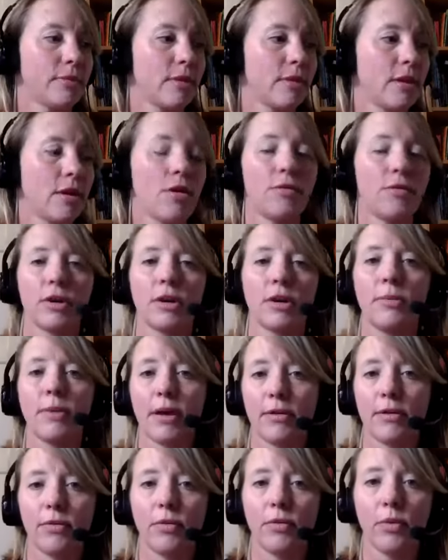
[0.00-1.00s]
over and
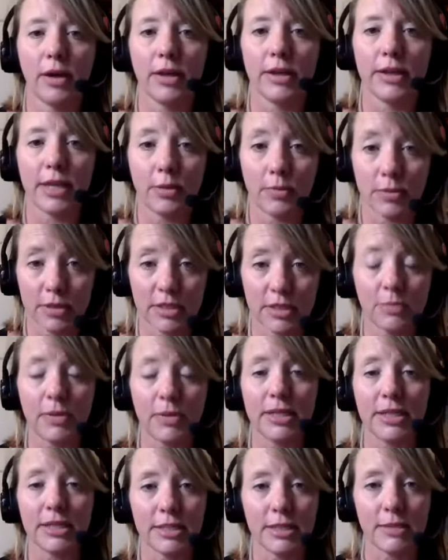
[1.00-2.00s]
above what they were
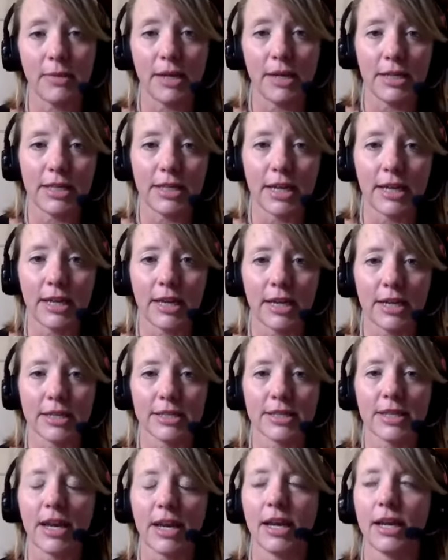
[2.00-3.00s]
spending to maintain that
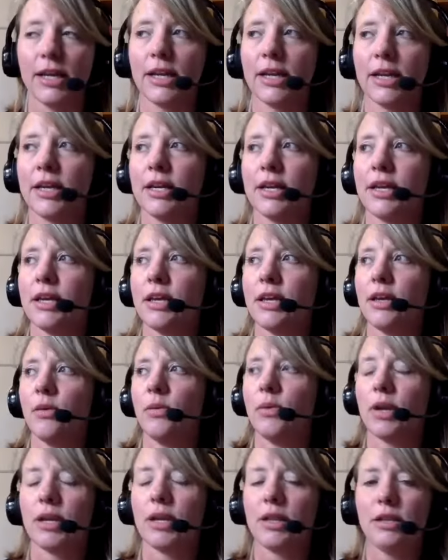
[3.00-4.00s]
site.
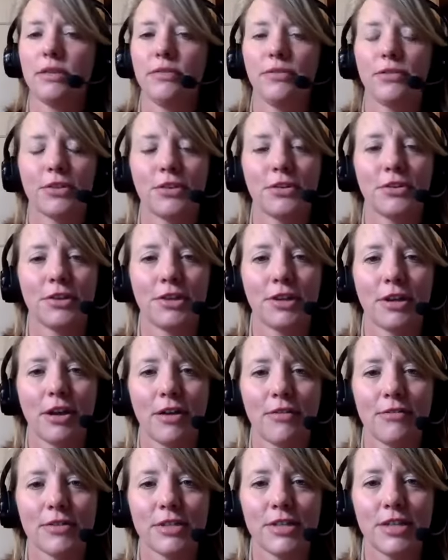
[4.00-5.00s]
We got a little further in the
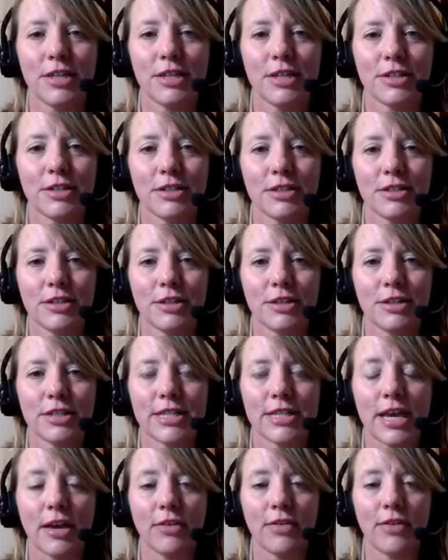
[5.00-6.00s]
conversation.
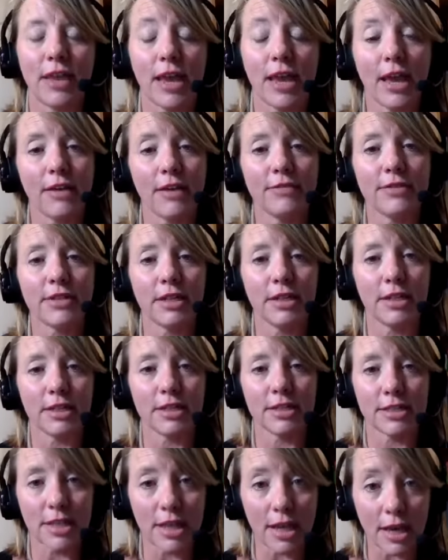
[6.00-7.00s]
Turns out they have done
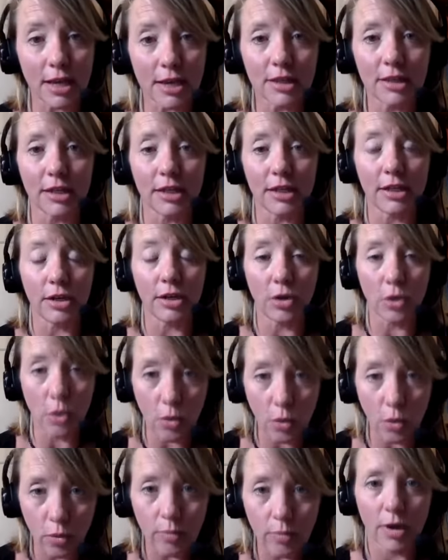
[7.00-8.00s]
exactly
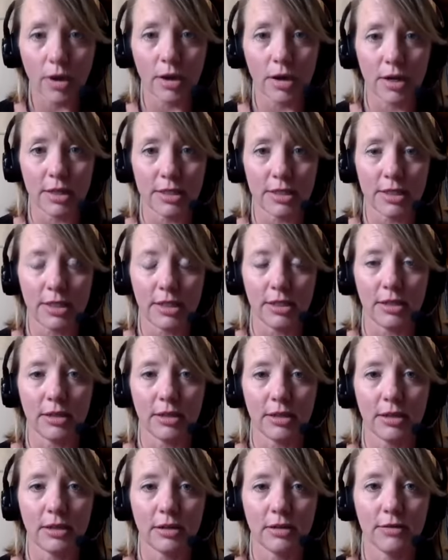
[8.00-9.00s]
no marketing
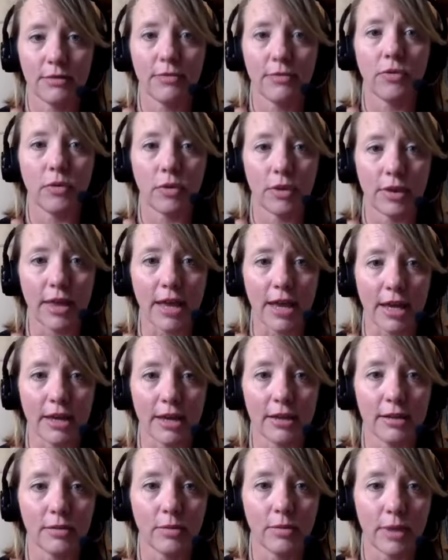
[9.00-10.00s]
for that
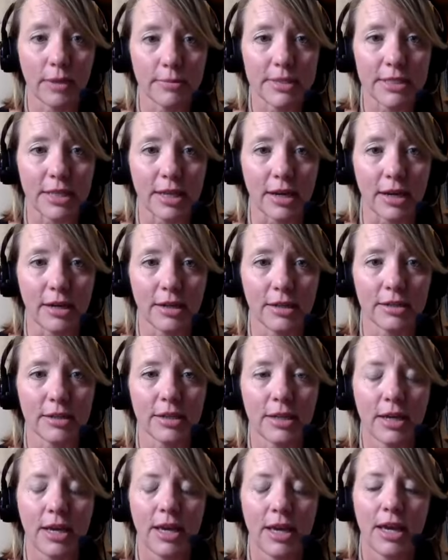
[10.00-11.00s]
website,
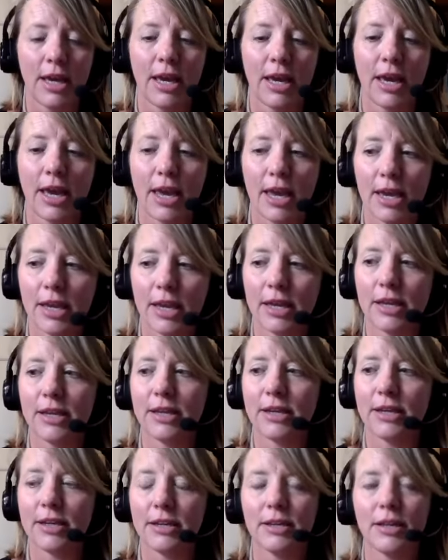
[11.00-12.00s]

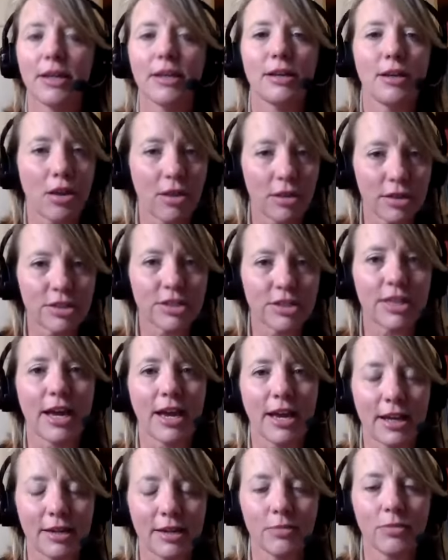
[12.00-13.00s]
and acknowledged
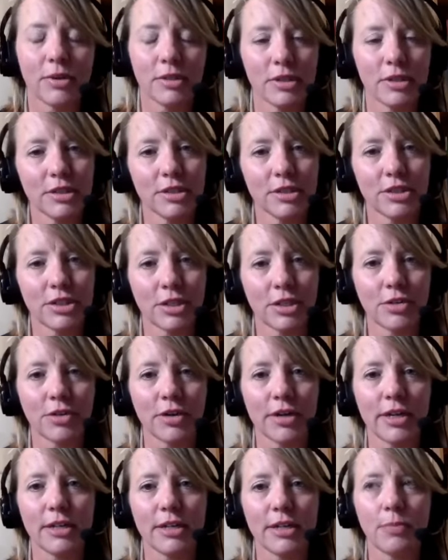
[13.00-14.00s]
that, and we're a little
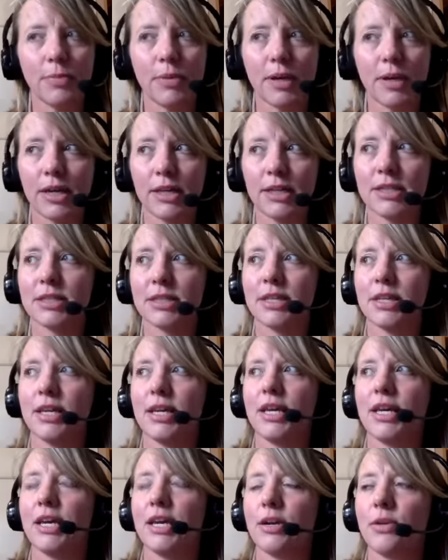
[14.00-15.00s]
chagrined, but
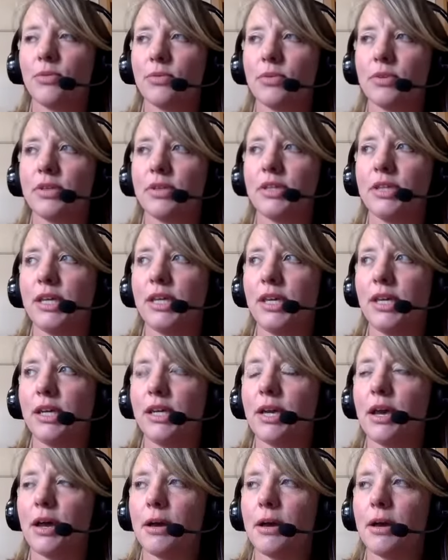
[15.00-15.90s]
it really